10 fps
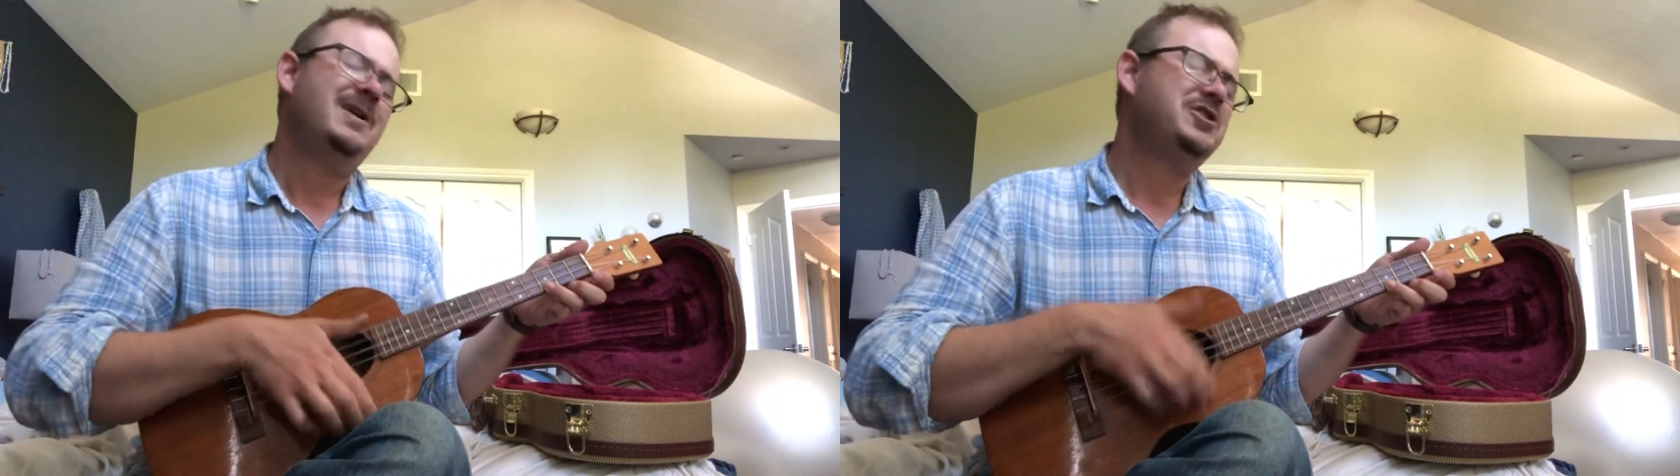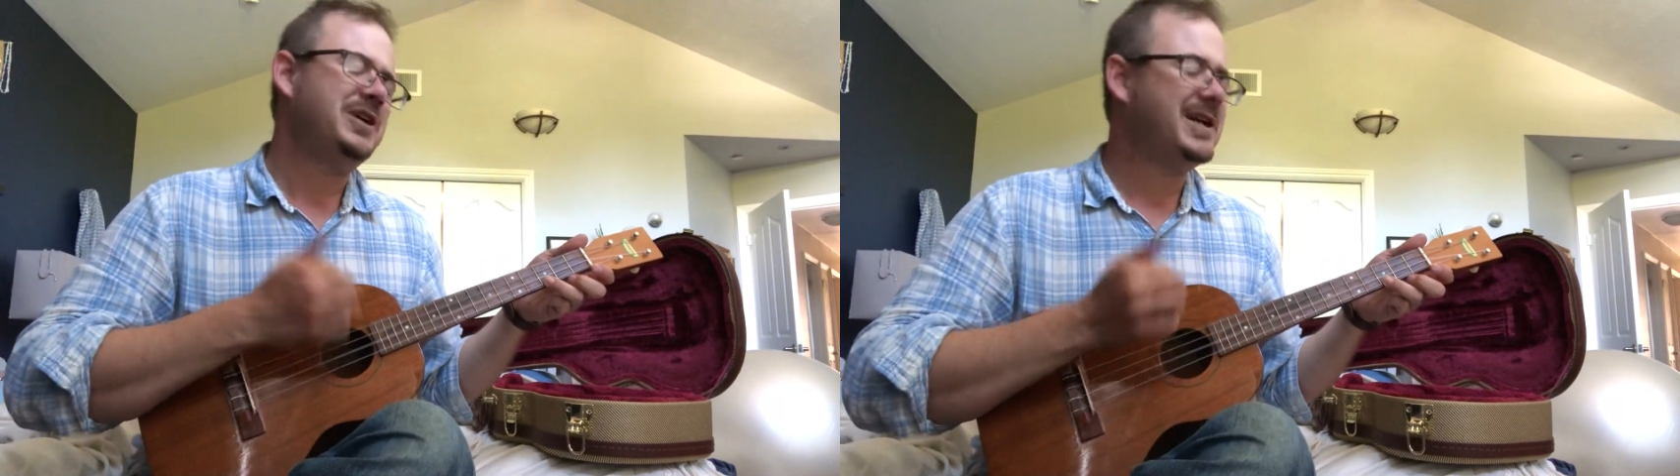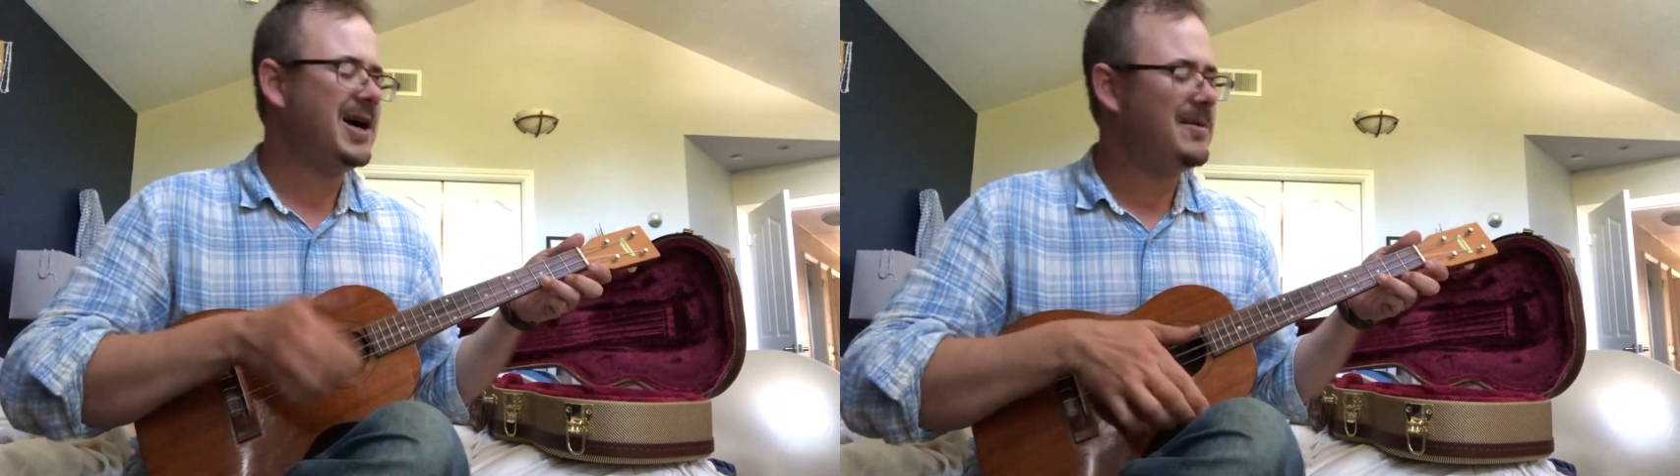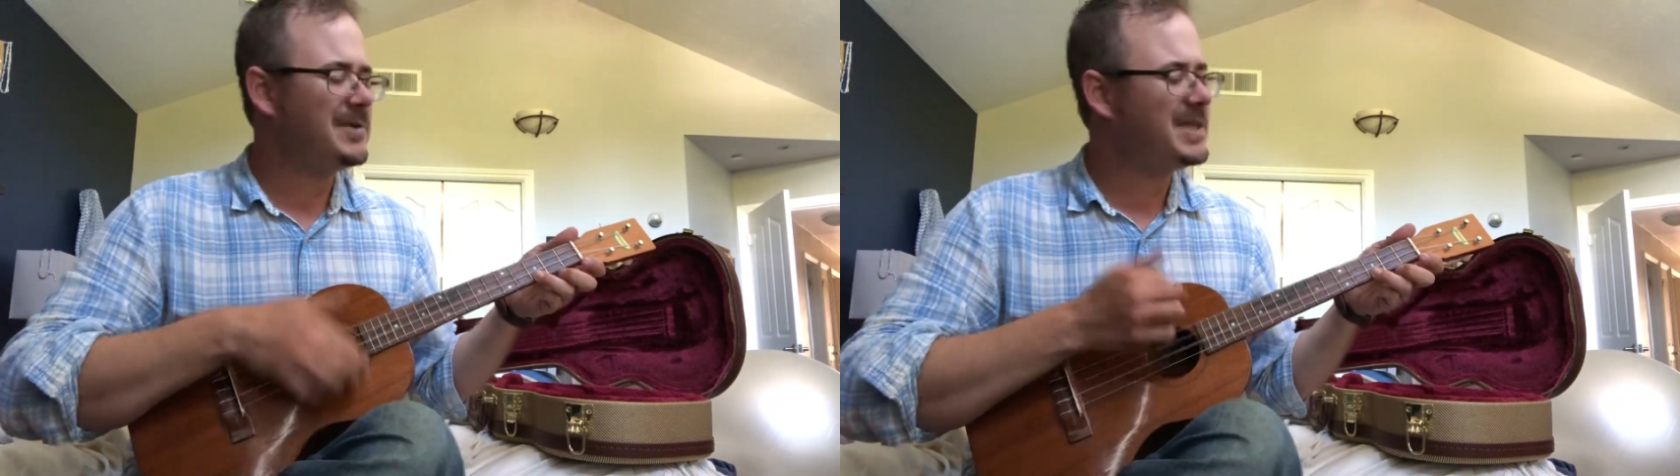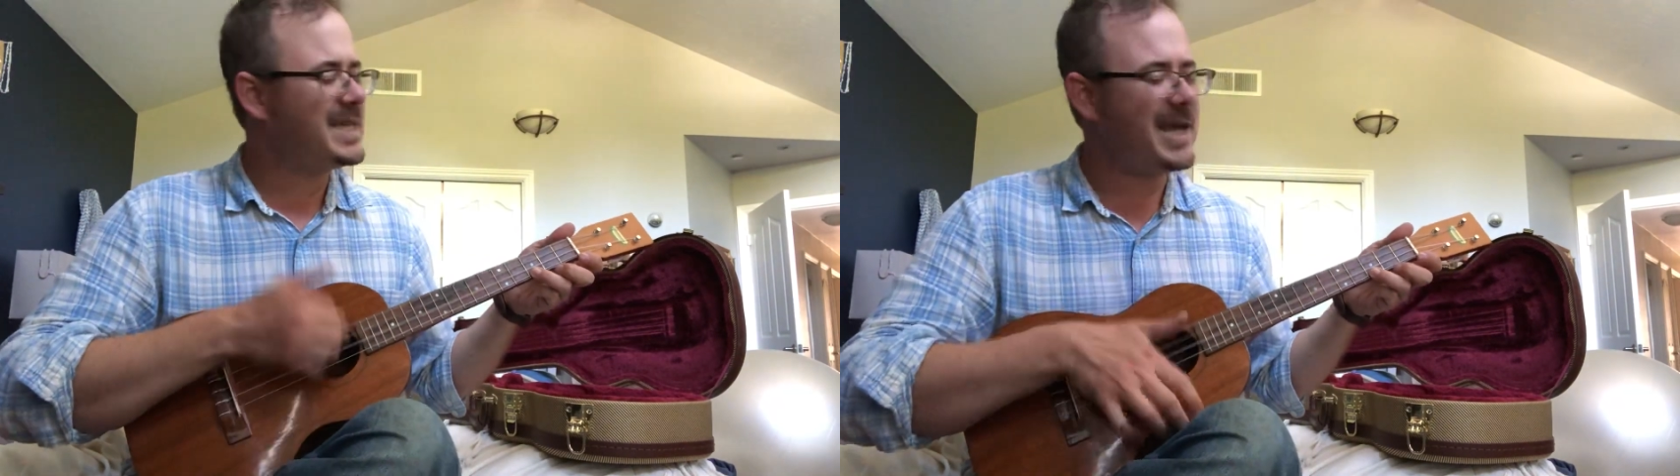She come
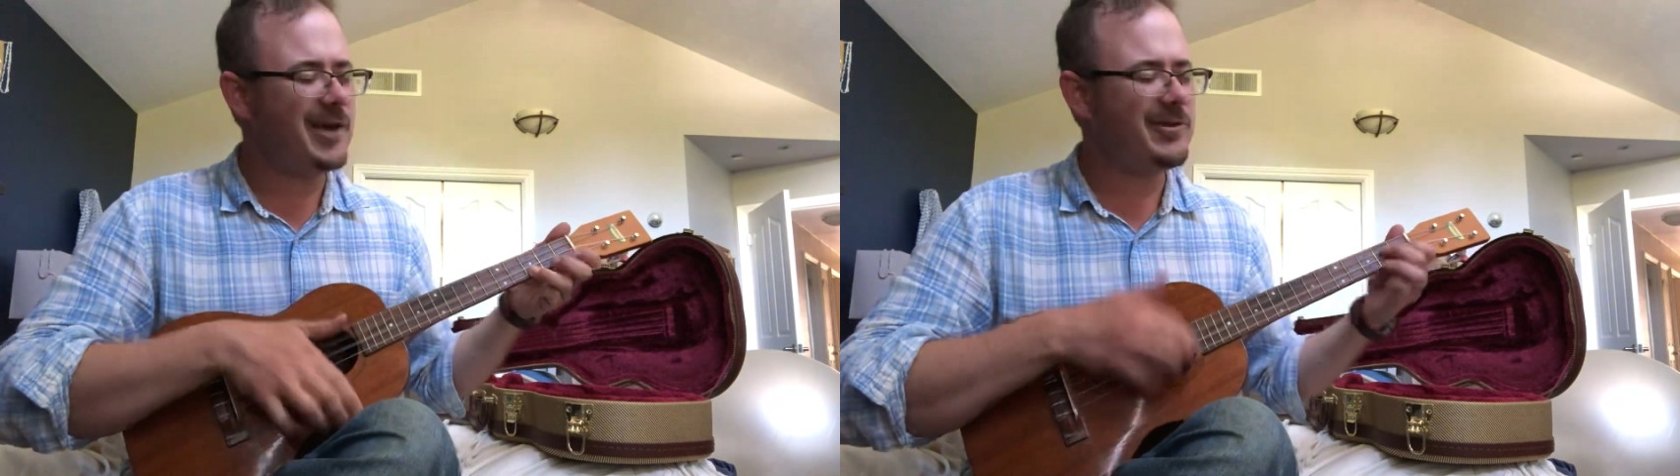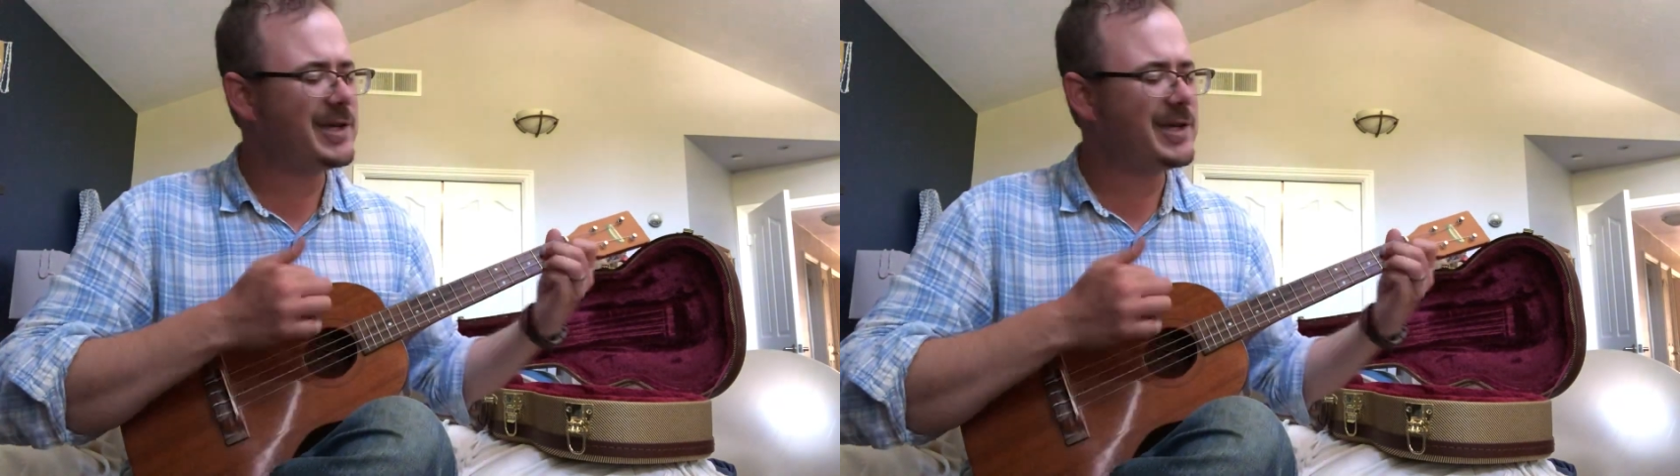to tell the